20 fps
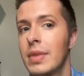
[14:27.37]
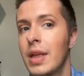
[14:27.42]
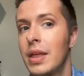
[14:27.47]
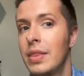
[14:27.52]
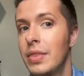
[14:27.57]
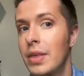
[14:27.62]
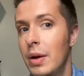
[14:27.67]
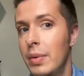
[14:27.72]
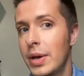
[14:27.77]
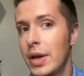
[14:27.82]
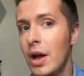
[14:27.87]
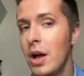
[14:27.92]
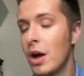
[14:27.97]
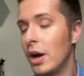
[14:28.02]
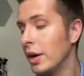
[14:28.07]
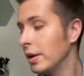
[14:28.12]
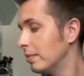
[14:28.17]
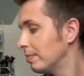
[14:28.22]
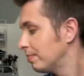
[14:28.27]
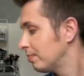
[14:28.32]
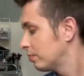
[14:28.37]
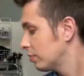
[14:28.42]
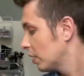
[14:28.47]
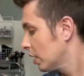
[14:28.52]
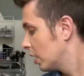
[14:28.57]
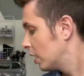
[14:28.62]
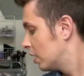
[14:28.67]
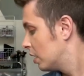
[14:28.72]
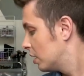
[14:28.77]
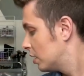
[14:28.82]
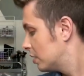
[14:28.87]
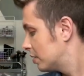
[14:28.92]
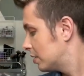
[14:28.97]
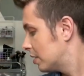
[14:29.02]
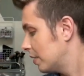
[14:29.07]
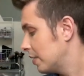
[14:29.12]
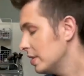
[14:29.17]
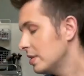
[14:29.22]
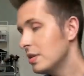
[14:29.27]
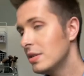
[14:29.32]
There we go.
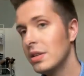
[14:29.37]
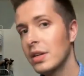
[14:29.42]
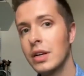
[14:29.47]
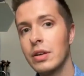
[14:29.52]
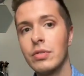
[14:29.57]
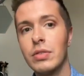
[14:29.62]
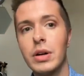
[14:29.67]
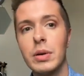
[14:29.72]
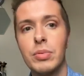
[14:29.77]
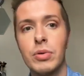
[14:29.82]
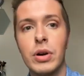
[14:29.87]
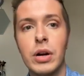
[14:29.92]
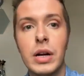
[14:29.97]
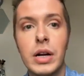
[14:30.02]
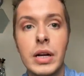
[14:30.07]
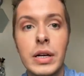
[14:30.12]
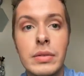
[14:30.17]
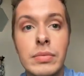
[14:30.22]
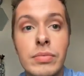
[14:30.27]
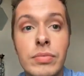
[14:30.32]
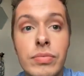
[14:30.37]
So this is looking really pretty.